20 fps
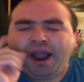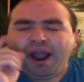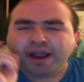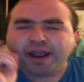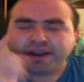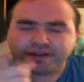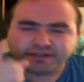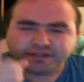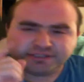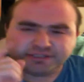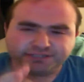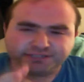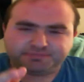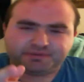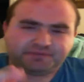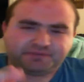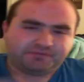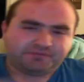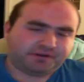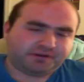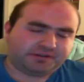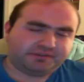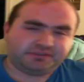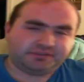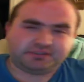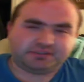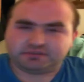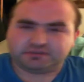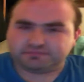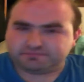it could just be
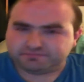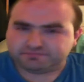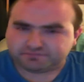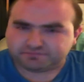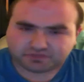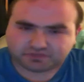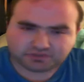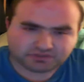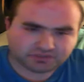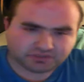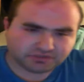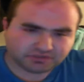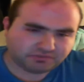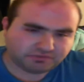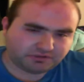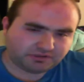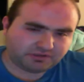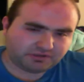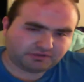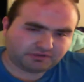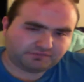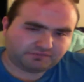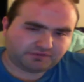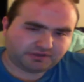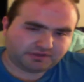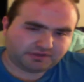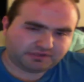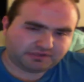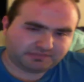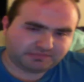friends. Just really good
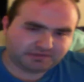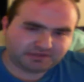friends.